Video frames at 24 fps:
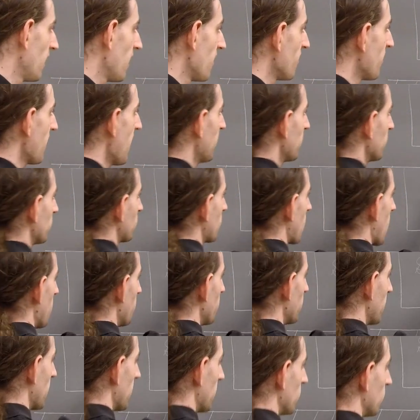that is
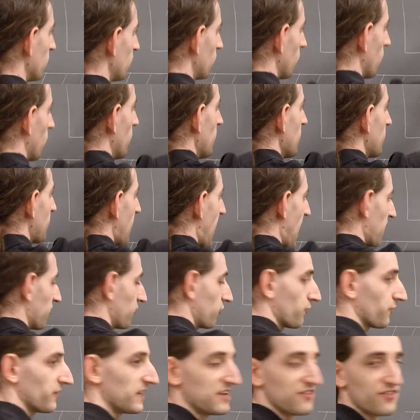coming in. So this
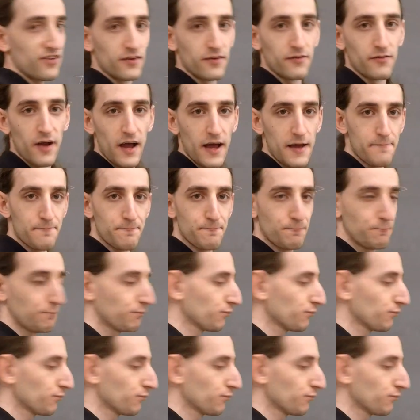hashed region, right?